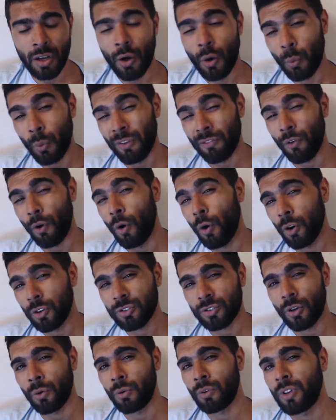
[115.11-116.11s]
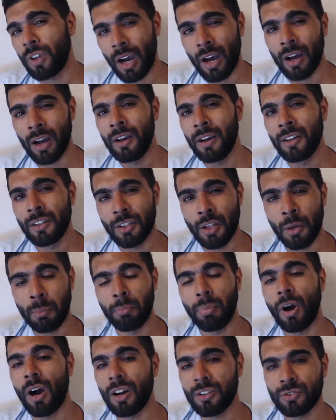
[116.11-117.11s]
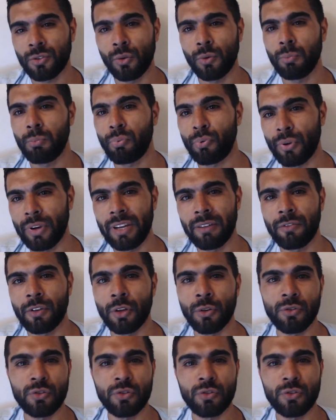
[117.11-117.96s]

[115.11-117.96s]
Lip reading: We've also got the Basel preview.